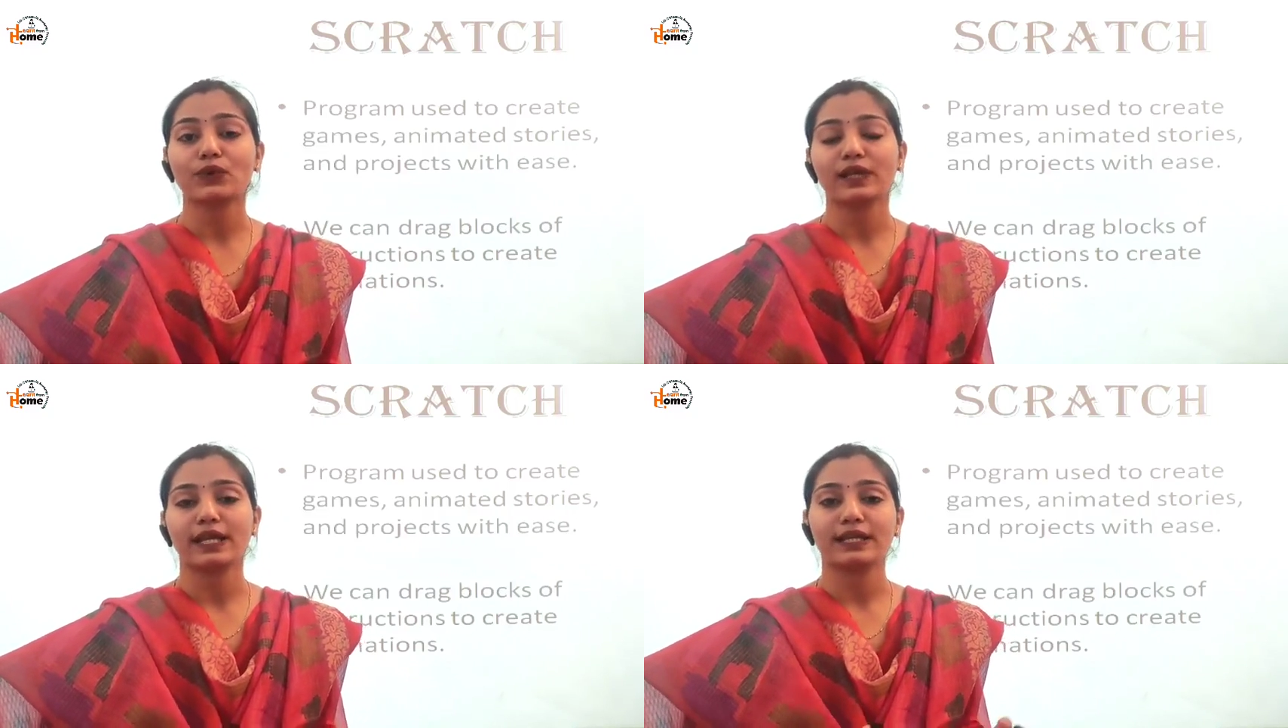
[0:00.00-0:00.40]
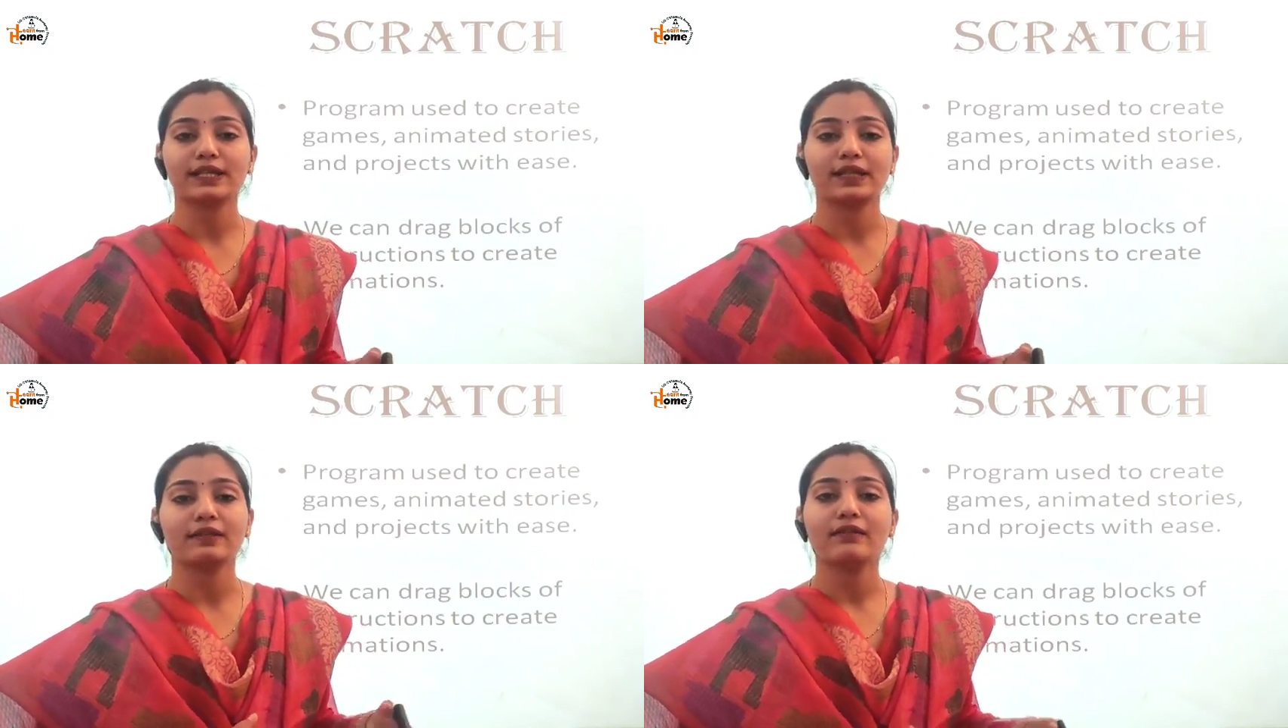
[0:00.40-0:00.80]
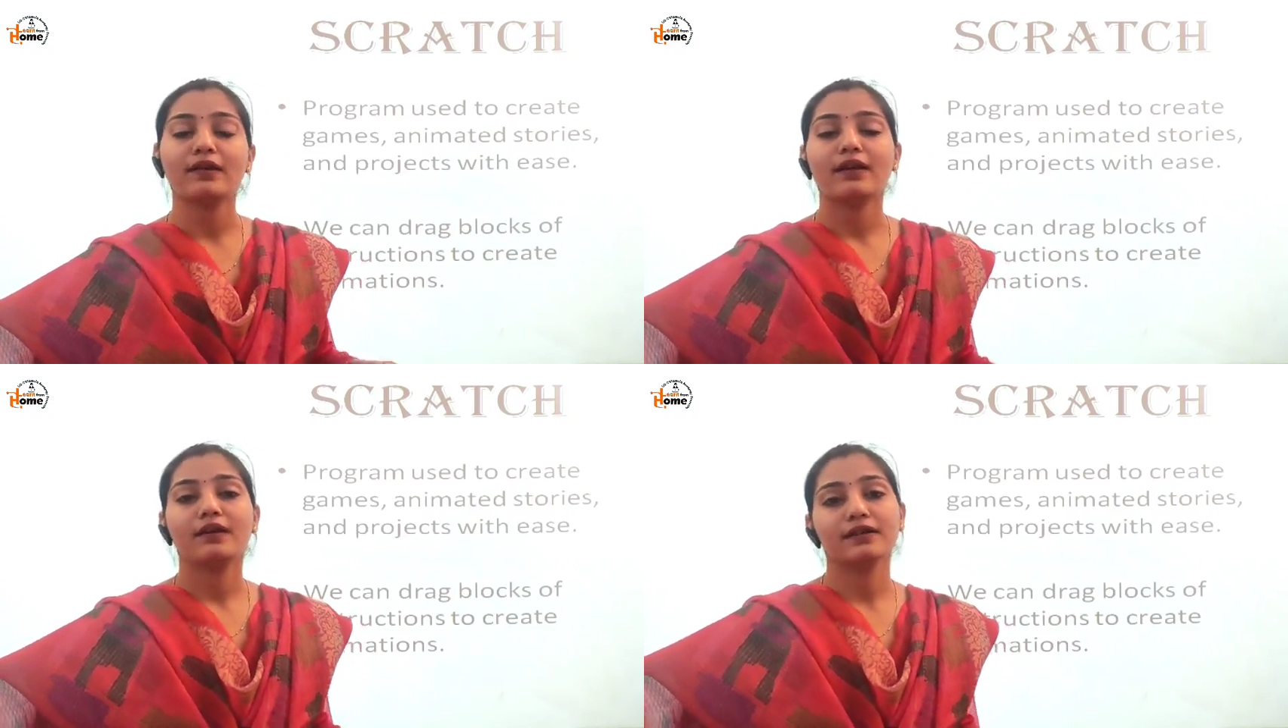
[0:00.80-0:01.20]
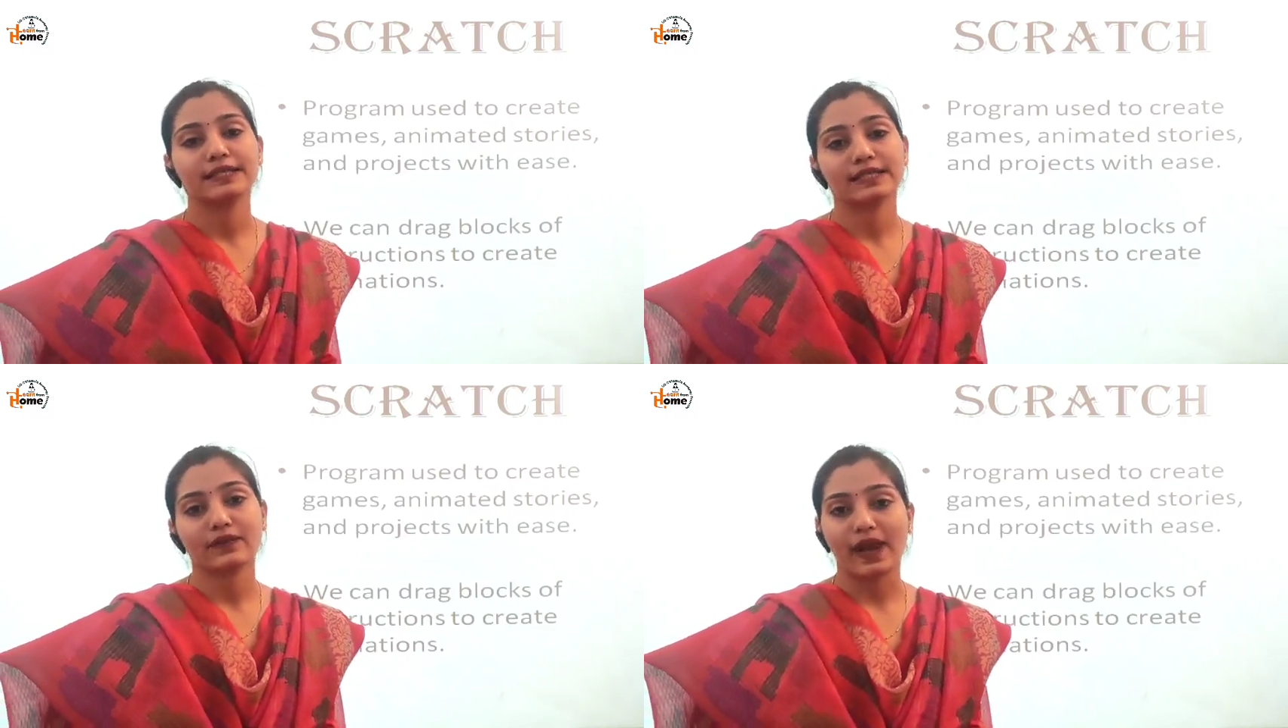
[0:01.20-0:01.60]
create in
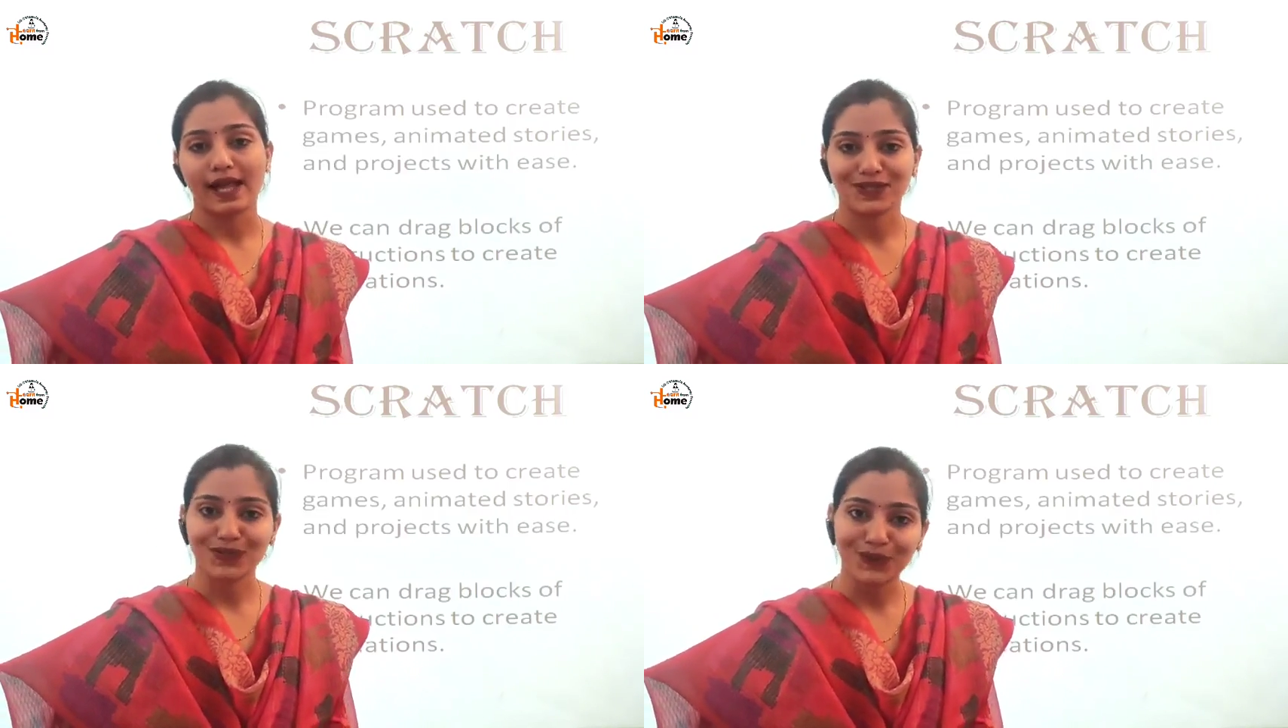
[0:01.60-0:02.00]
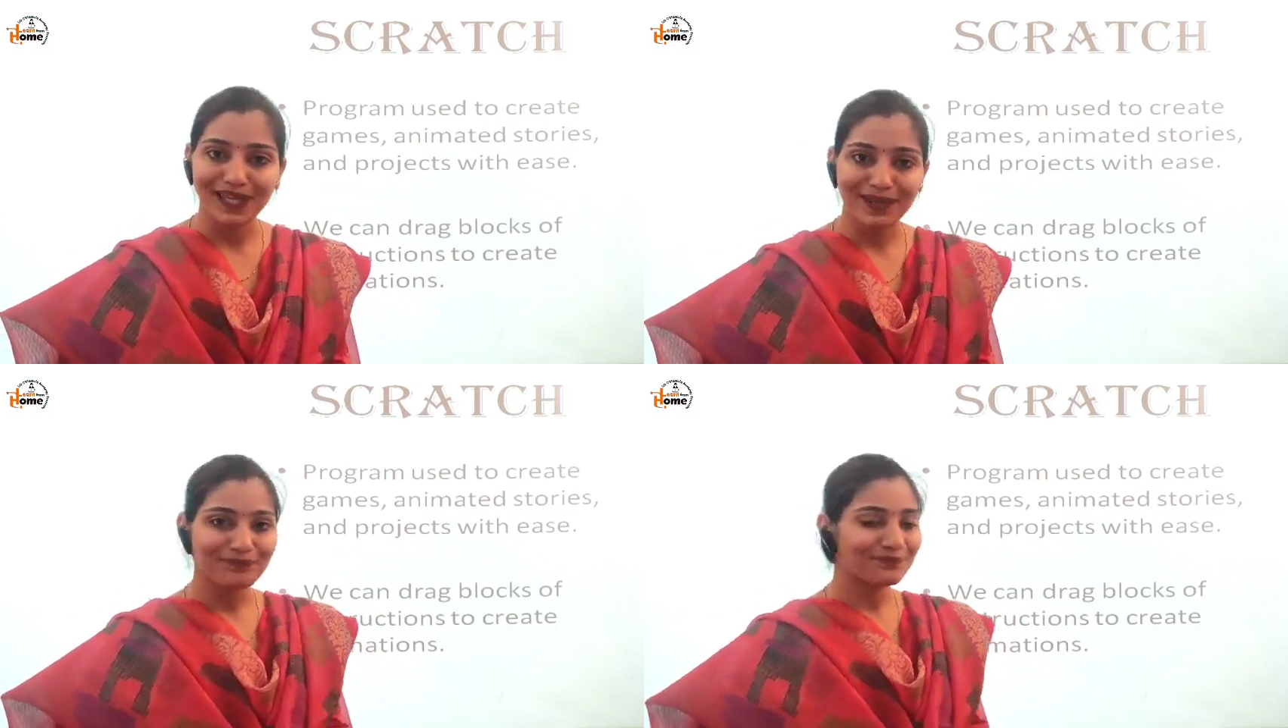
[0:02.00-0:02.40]
Scratch, okay?